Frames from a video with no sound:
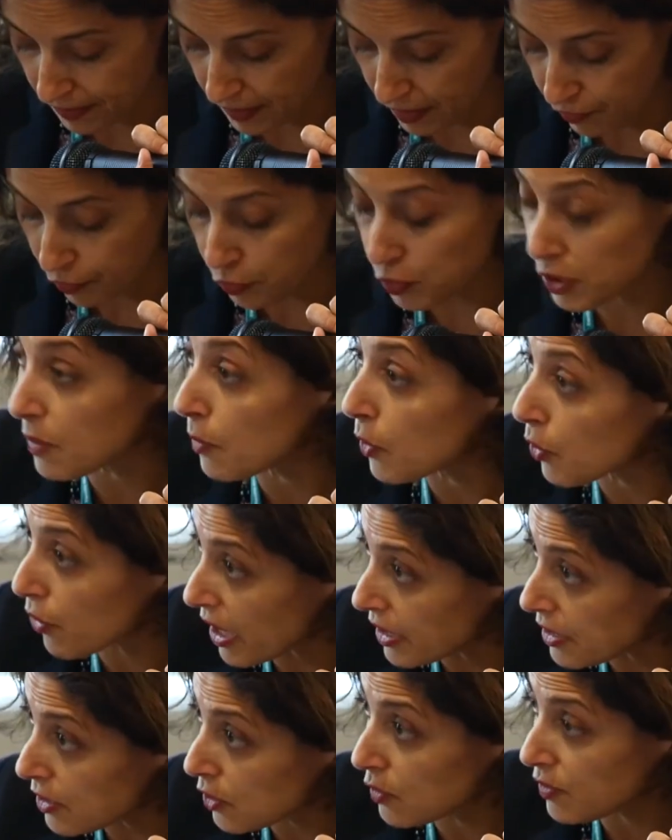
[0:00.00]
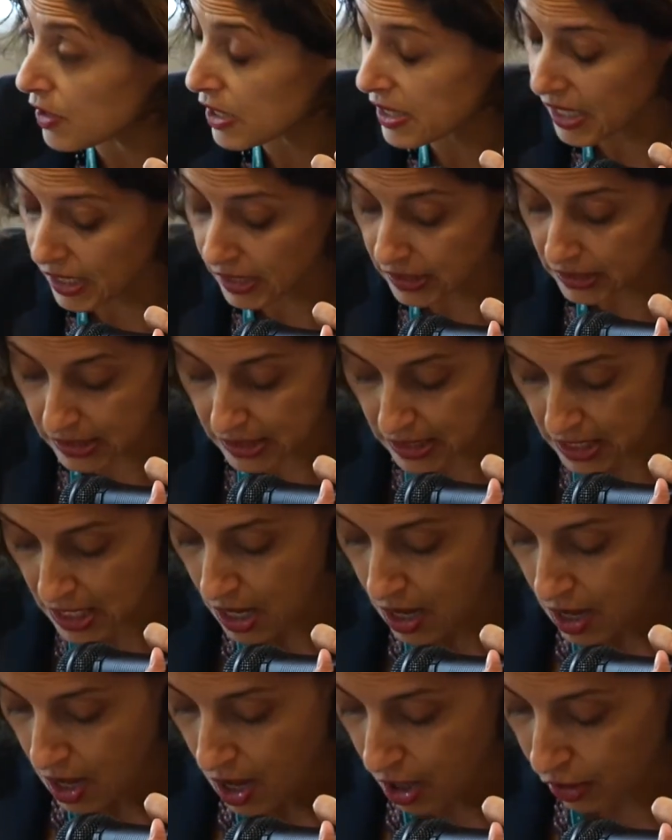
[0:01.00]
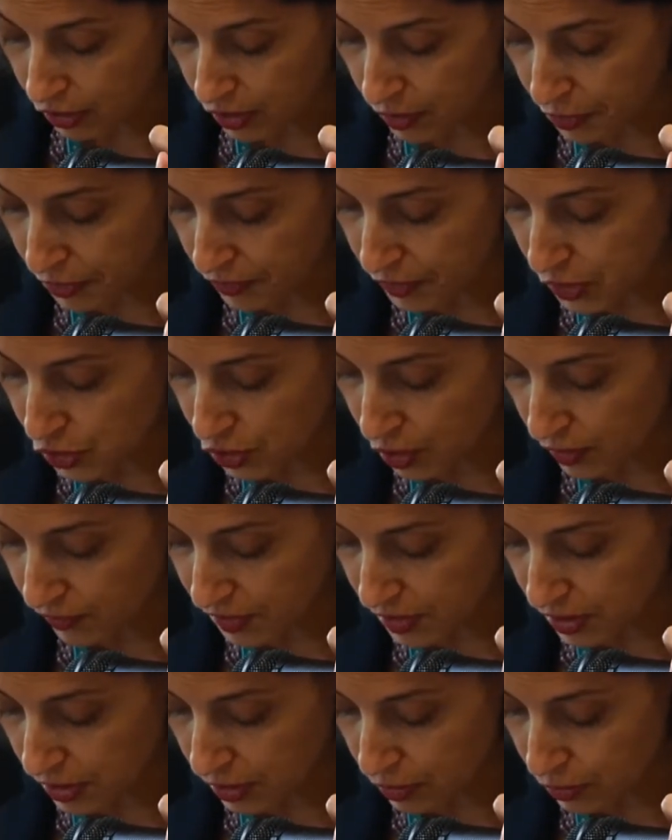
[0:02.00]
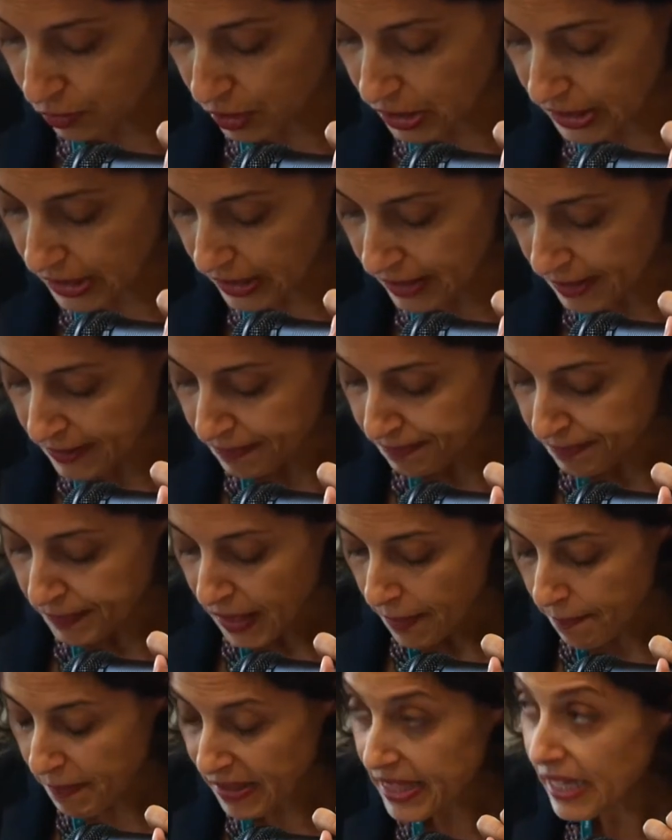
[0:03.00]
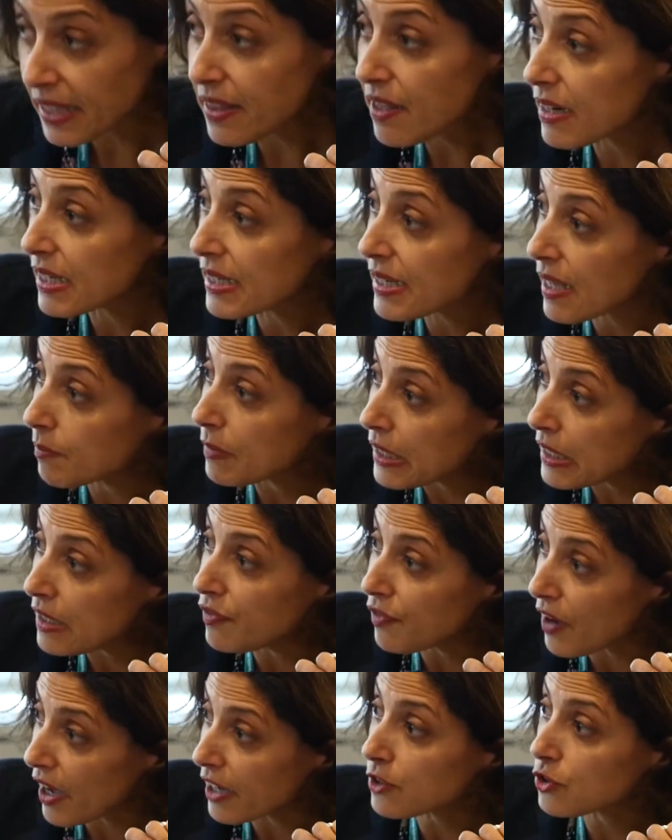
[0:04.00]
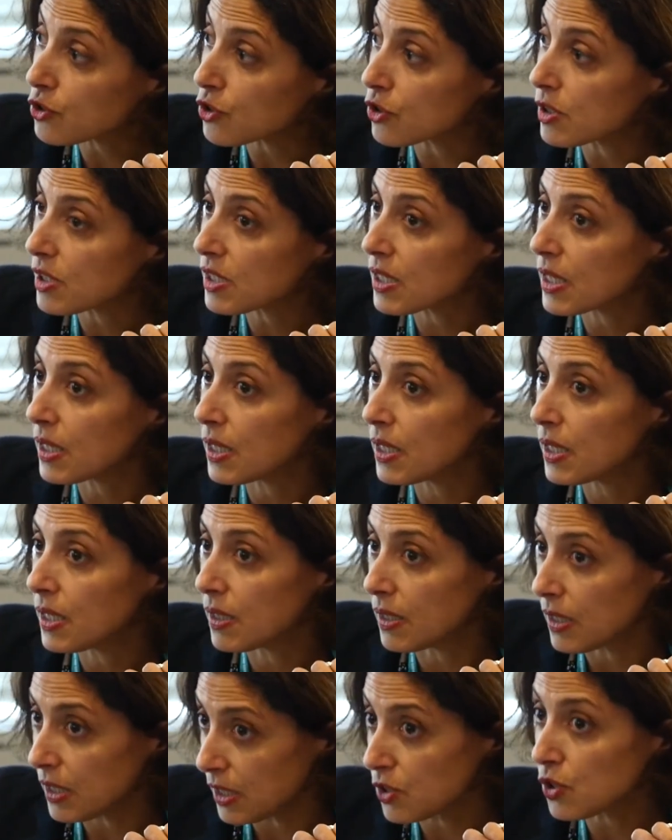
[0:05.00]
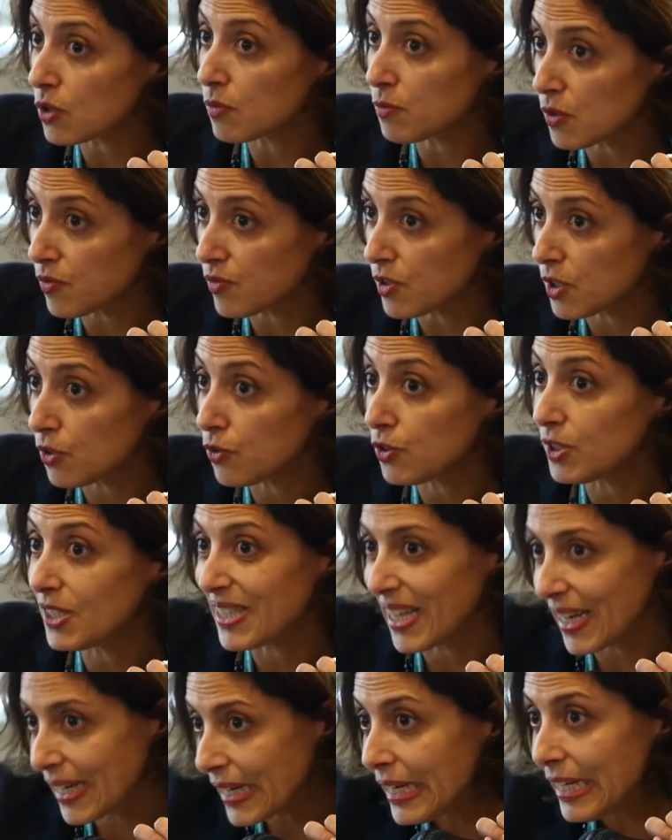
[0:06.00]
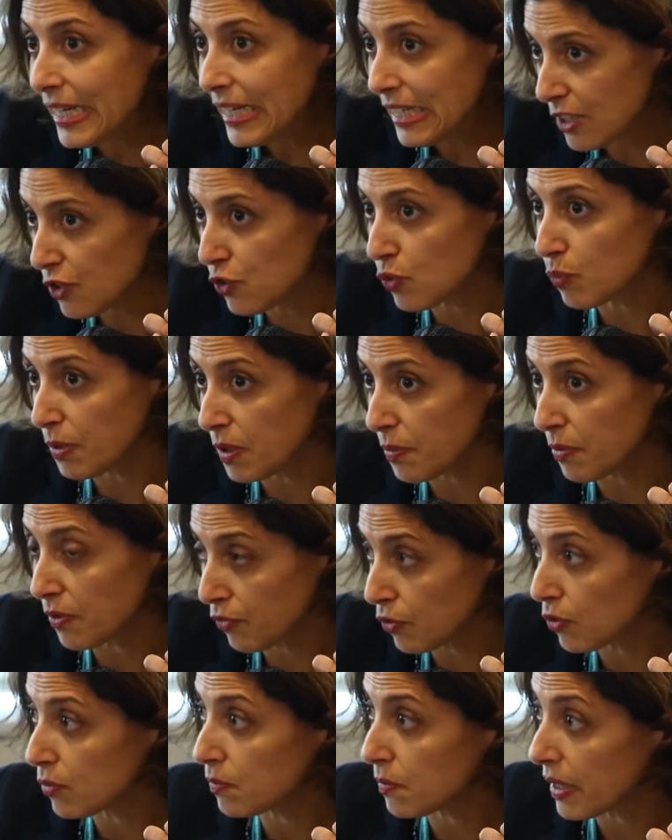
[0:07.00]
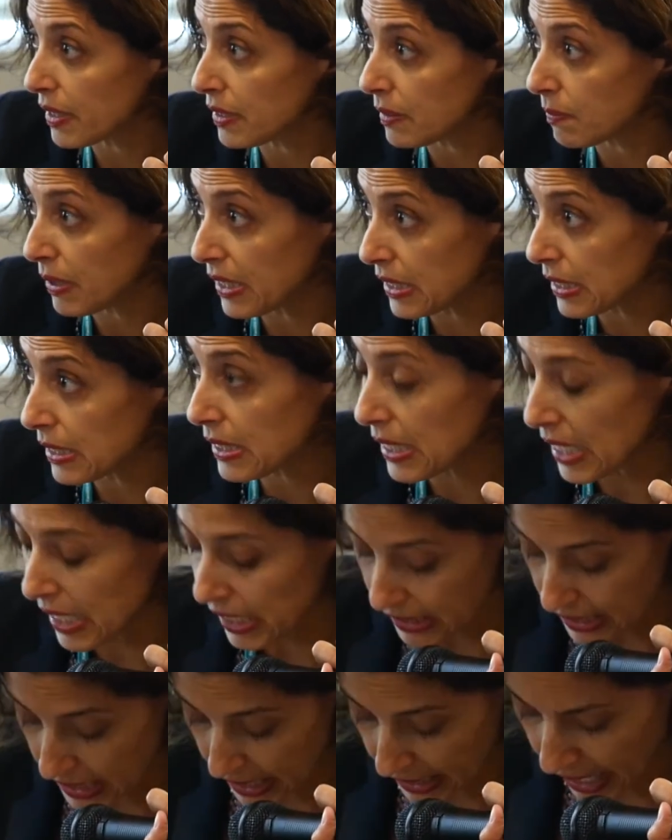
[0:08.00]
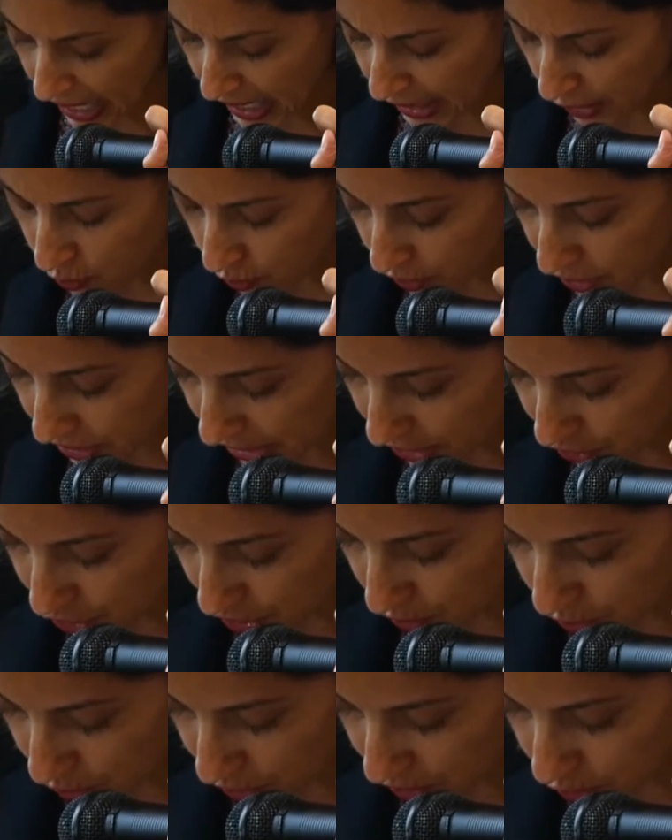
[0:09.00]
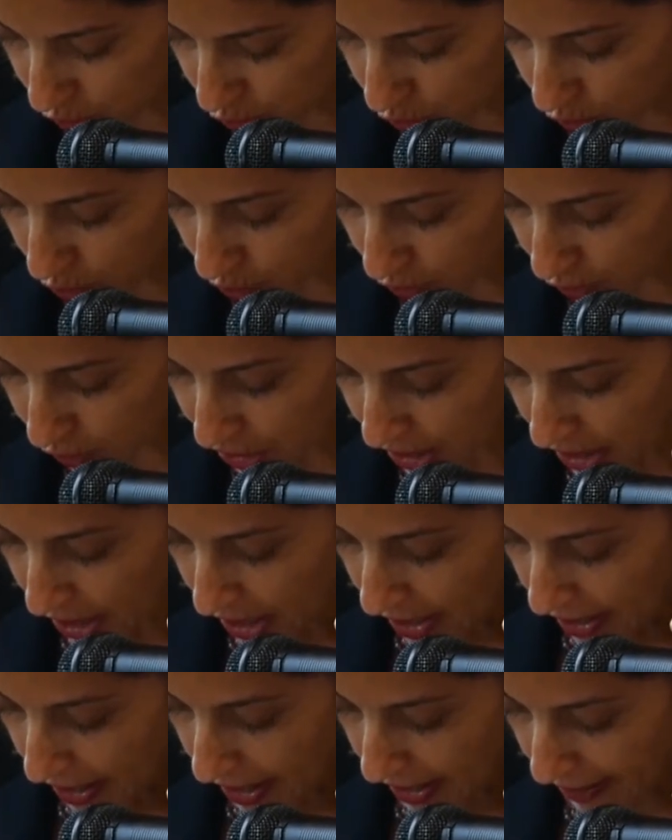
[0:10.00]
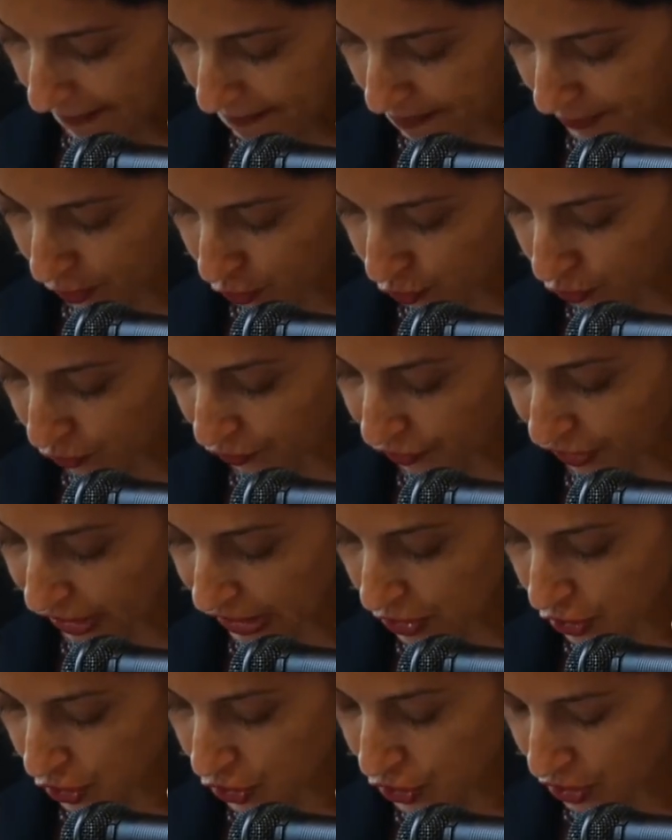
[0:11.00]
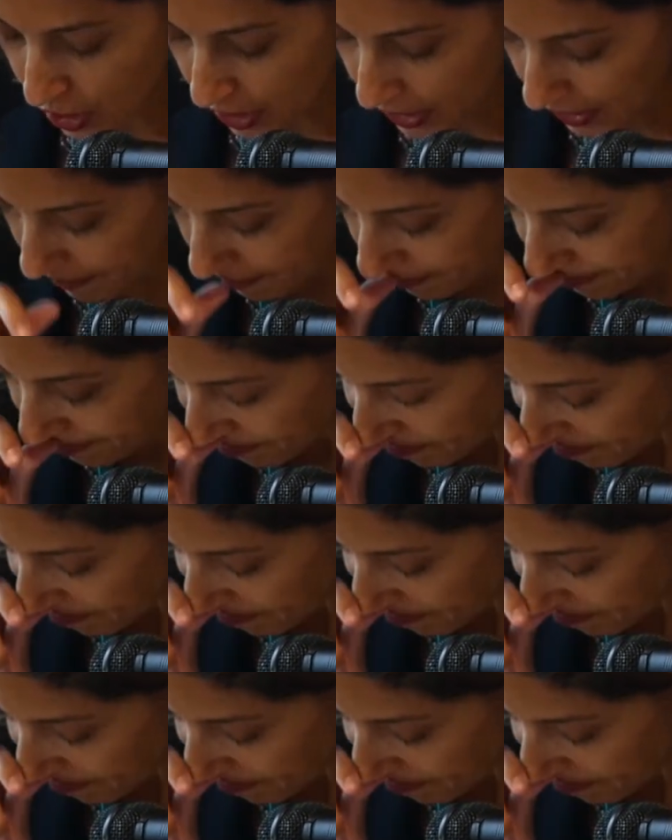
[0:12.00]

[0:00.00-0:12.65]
for democratic oversight on the provision of security. But then there are some key functions in terms of security that need to be performed by the state. And I just wanted to quote, to finish, a